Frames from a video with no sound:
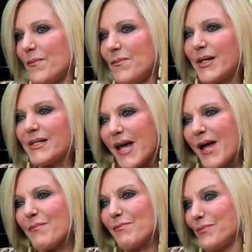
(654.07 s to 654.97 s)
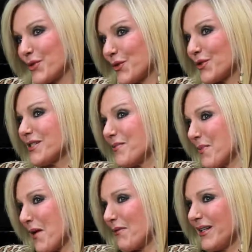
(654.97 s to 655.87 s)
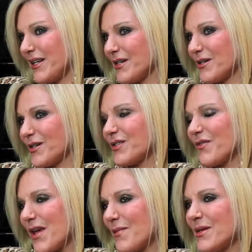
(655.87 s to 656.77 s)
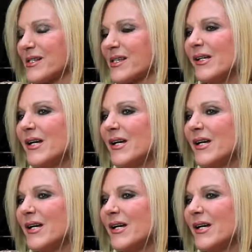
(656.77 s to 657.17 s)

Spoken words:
big-time surgeons in Beverly Hills, famous,